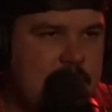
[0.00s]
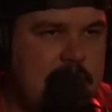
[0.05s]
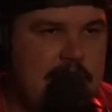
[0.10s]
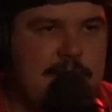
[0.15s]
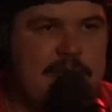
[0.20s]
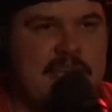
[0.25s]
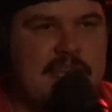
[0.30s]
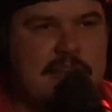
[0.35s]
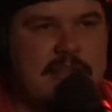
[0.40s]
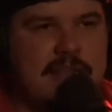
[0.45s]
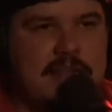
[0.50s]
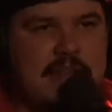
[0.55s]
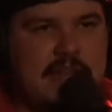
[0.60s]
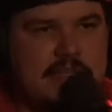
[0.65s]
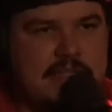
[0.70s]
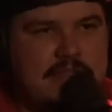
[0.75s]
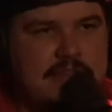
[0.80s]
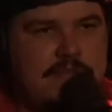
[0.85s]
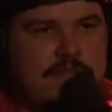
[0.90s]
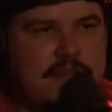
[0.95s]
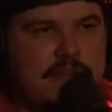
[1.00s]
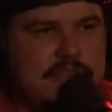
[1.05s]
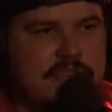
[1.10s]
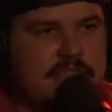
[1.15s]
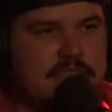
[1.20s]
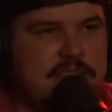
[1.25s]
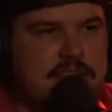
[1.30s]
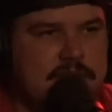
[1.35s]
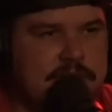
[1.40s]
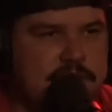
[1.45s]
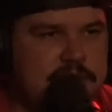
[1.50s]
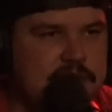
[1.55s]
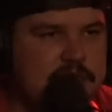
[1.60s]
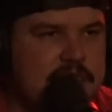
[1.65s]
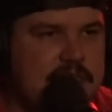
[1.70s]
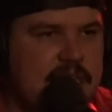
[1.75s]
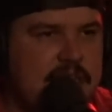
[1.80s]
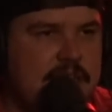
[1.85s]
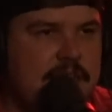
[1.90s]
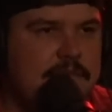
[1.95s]
They began connecting Francisco to
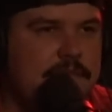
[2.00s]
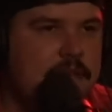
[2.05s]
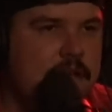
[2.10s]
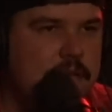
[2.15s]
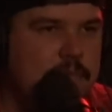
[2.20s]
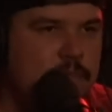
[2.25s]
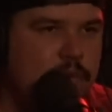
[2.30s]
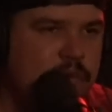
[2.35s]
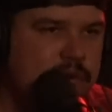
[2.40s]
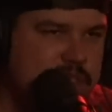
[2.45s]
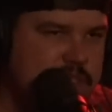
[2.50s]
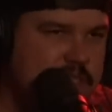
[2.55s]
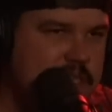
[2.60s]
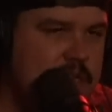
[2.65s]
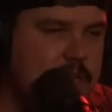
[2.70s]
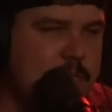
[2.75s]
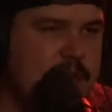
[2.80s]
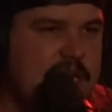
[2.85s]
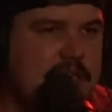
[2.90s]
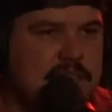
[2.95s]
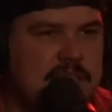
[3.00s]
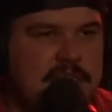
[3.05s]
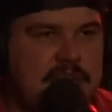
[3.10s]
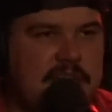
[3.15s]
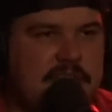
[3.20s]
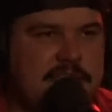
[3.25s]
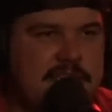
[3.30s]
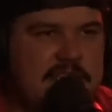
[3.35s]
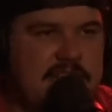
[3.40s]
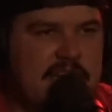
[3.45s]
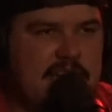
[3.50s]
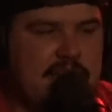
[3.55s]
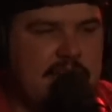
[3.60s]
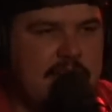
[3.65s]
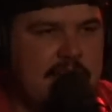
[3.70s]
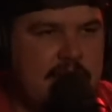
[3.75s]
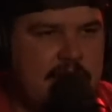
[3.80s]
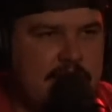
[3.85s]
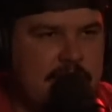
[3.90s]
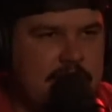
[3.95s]
the death of young boys dating back to
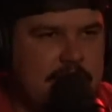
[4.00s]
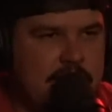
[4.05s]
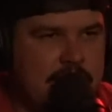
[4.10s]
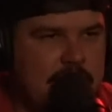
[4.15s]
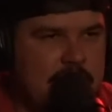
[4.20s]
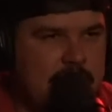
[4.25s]
1989,